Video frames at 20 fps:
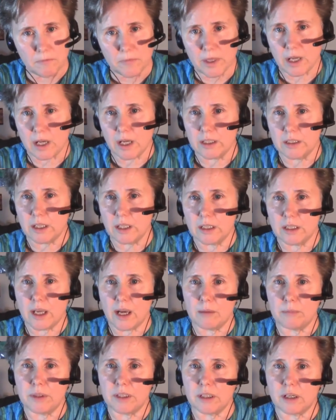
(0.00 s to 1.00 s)
and then
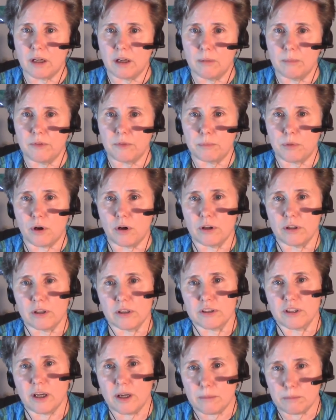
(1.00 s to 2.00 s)
that becomes part of the
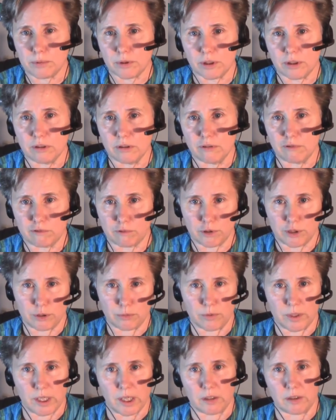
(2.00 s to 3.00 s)
template for your
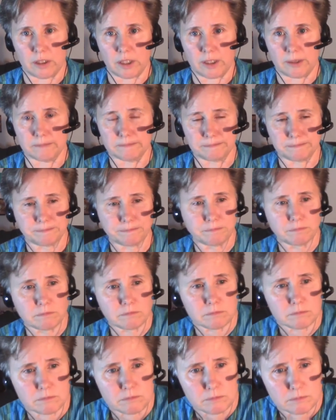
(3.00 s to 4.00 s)
reality.
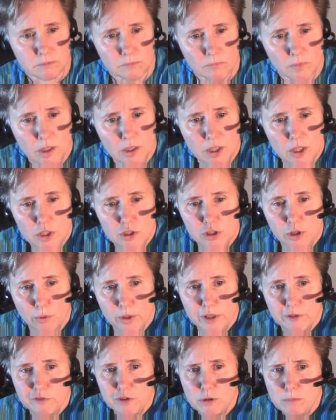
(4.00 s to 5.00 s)
So
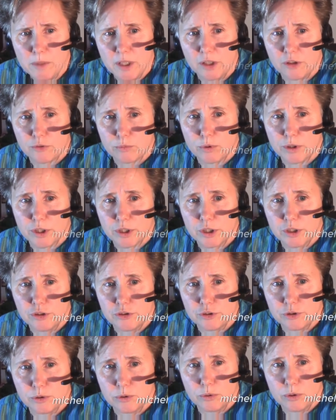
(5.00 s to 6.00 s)
in a few minutes, we're going to
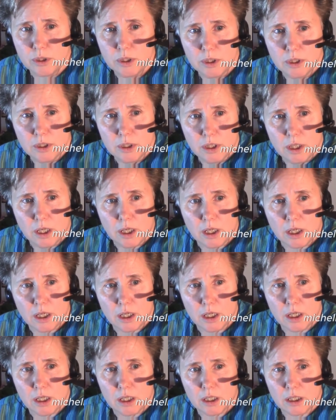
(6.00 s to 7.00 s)
do
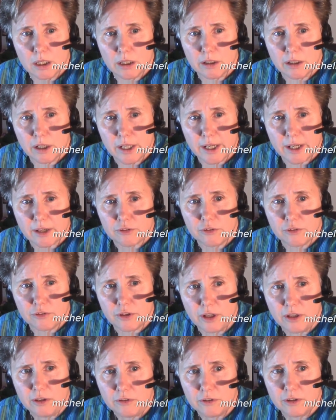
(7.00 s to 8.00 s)
an
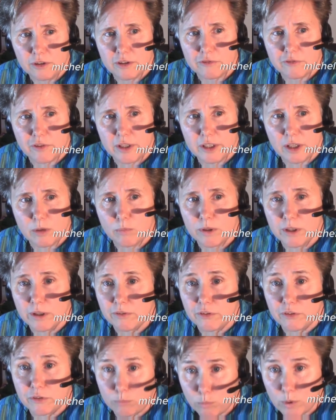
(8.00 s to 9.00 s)
exercise to find out
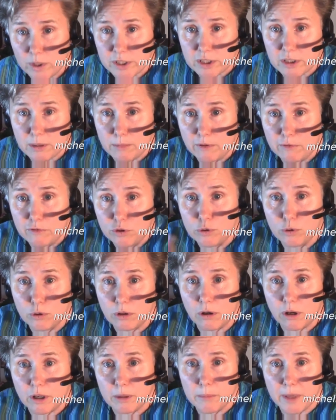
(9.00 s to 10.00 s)
what some of your
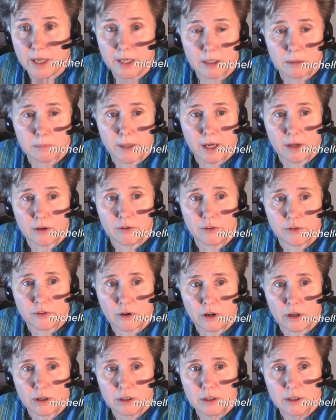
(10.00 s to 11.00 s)
automatic patterns
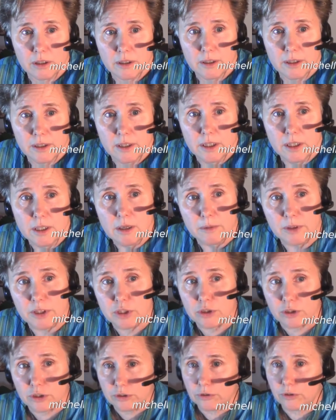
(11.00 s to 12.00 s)
are. But the
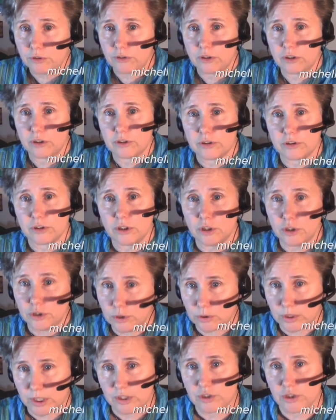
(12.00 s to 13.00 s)
good news is
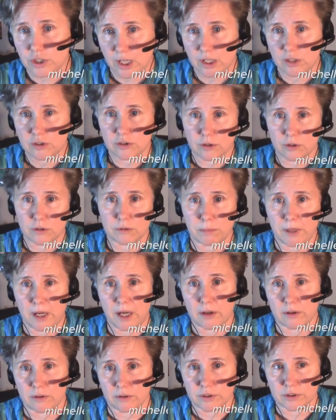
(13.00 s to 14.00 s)
you can change those
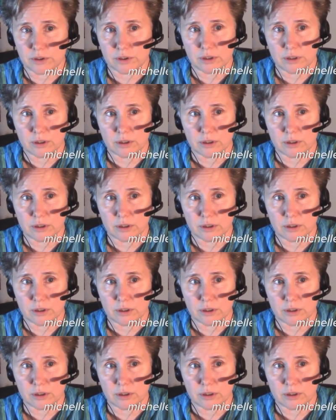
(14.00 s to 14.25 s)
patterns.